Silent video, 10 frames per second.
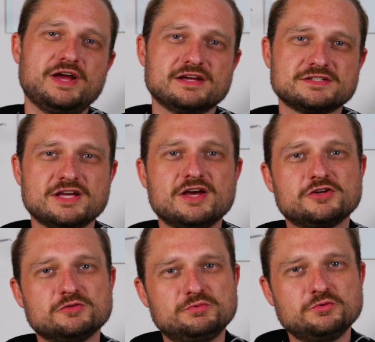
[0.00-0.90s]
francs
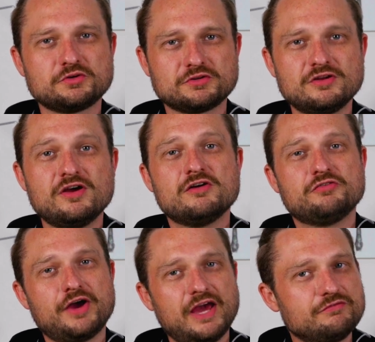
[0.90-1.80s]
to Buren
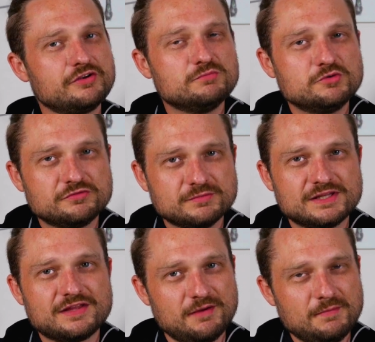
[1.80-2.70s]
for every
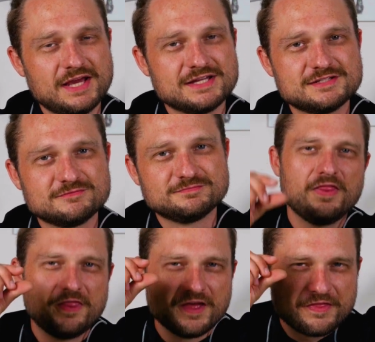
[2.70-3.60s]
movement they made.
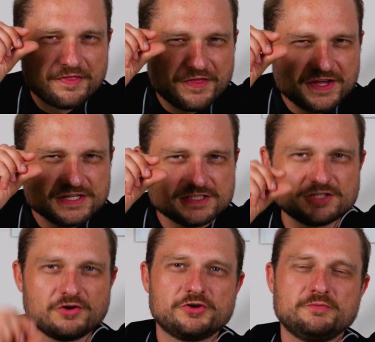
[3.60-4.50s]
The
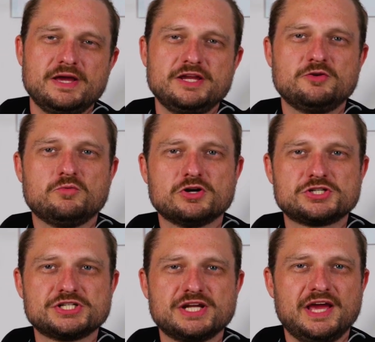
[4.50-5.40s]
thinnest automatic
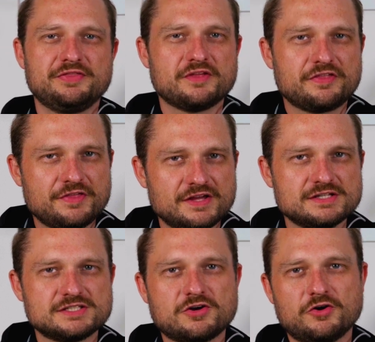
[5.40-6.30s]
watch and the
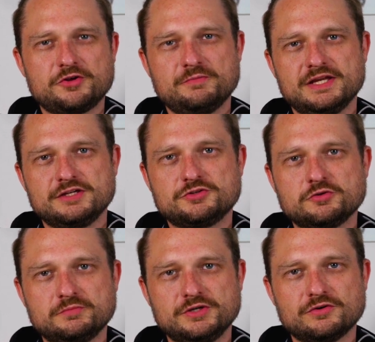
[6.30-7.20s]
thinnest automatic
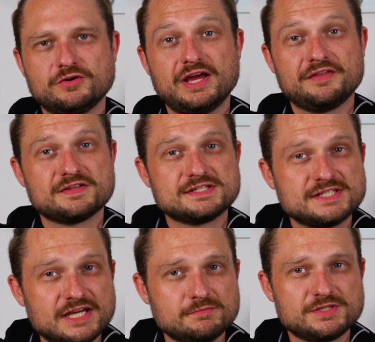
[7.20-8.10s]
tourbillon at the
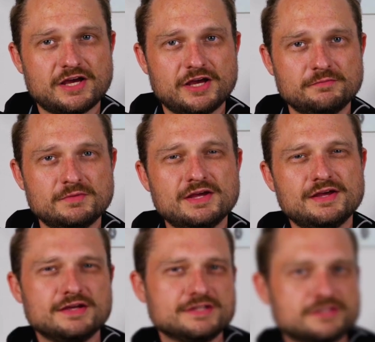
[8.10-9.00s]
same time
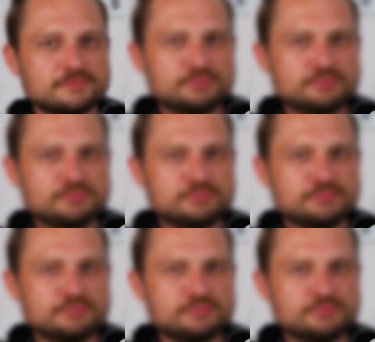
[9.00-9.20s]
is the